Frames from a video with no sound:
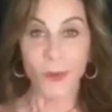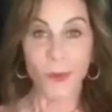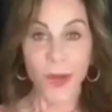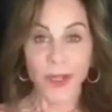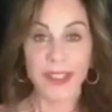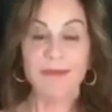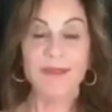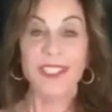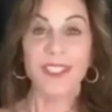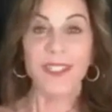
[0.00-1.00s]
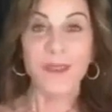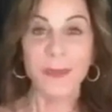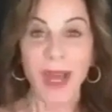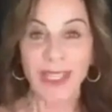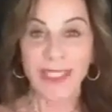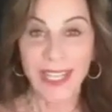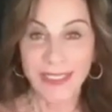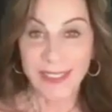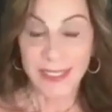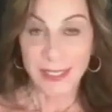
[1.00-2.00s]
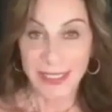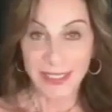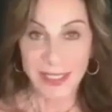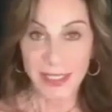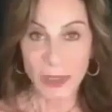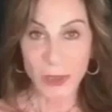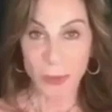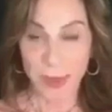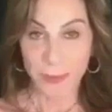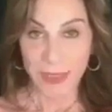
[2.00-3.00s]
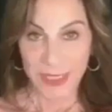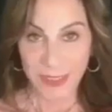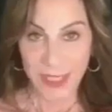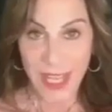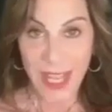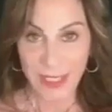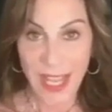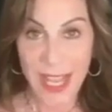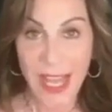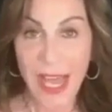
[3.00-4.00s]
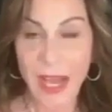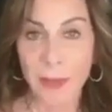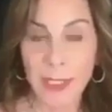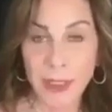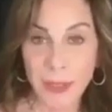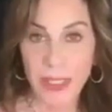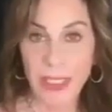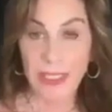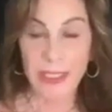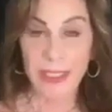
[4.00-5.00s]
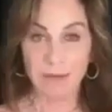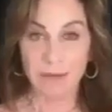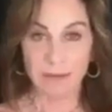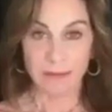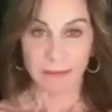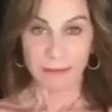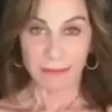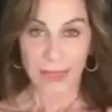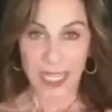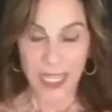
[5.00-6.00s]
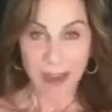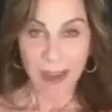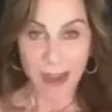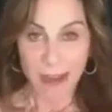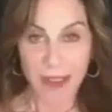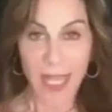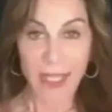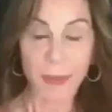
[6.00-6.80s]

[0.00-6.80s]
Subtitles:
Welcome to the new podcast series, Disrupted: How to Be Gritty and Unlock